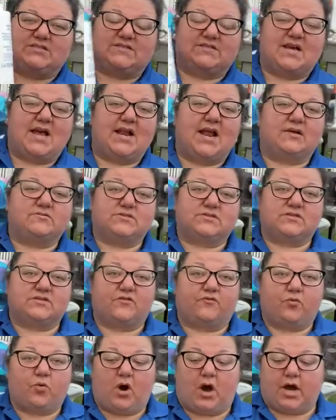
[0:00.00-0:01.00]
to 10 ounces
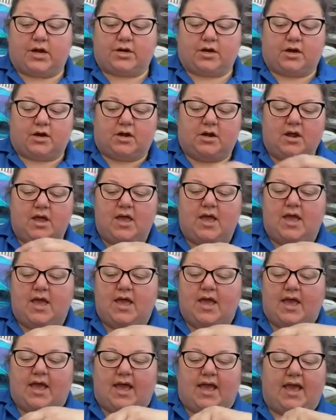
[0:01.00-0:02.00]
of water,
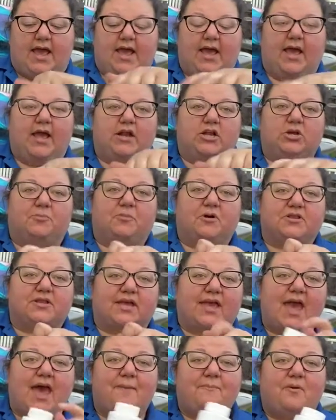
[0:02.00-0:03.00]
and you put the
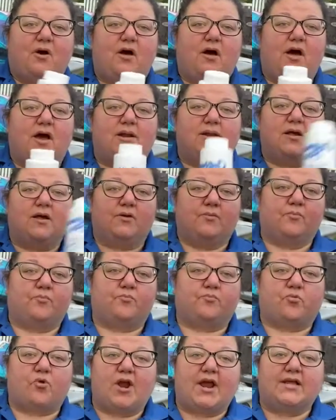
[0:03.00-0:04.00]
cap on,
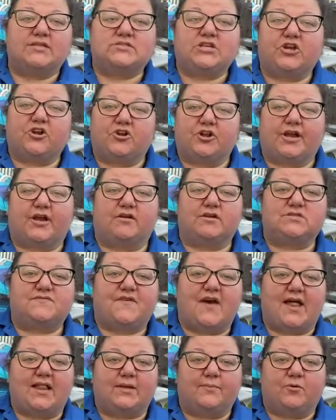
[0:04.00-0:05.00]
bring it to your nearest
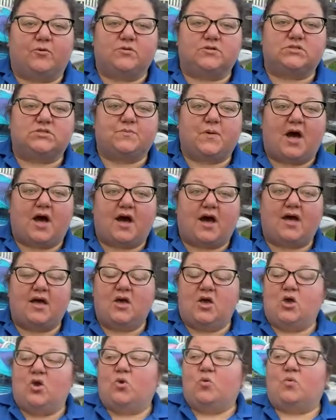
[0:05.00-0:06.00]
Valley Pool and Spa.
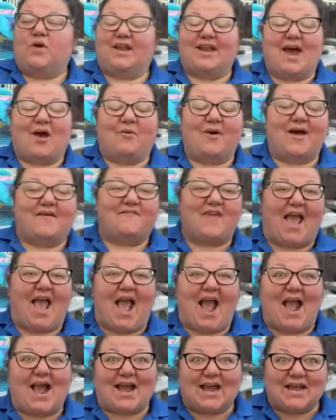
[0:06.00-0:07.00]
We now have
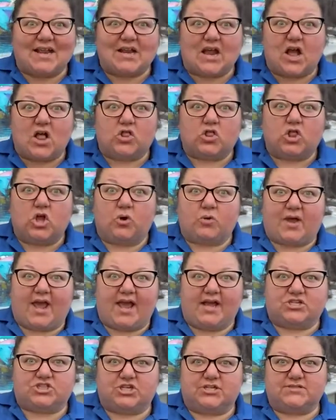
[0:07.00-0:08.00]
8
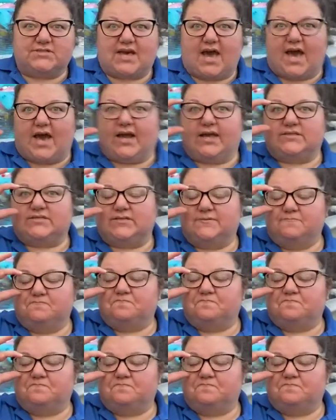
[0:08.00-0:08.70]
locations, guys.